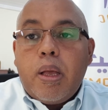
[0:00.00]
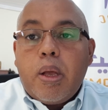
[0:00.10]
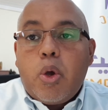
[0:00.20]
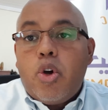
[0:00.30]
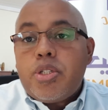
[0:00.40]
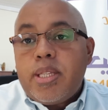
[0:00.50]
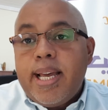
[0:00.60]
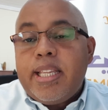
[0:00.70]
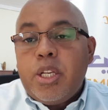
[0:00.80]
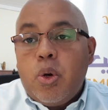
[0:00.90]
costs
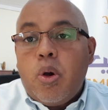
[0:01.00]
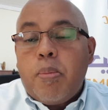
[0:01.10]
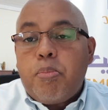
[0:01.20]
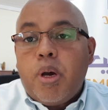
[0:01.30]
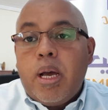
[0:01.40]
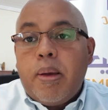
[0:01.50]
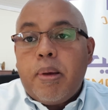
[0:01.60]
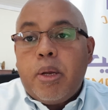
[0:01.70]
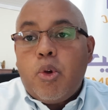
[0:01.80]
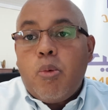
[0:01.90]
that
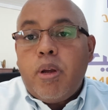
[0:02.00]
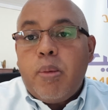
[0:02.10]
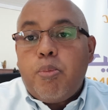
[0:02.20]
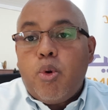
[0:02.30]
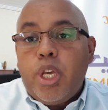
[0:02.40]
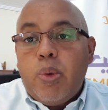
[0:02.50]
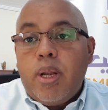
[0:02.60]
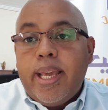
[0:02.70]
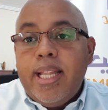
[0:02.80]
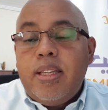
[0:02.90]
a normal employee will
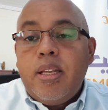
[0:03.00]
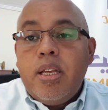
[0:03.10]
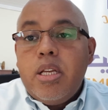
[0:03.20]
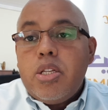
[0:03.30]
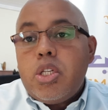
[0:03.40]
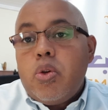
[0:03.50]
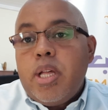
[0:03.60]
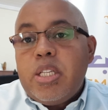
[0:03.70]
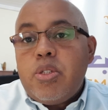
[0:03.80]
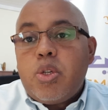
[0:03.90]
get. So
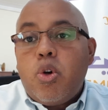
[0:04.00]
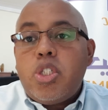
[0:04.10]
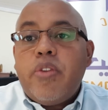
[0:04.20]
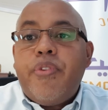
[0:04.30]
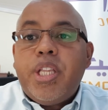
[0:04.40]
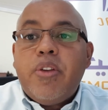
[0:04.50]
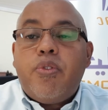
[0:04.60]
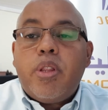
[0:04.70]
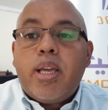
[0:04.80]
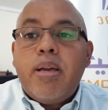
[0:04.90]
that is cost effective
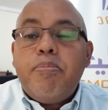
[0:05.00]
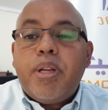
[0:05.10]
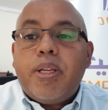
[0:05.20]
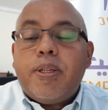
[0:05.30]
for the company.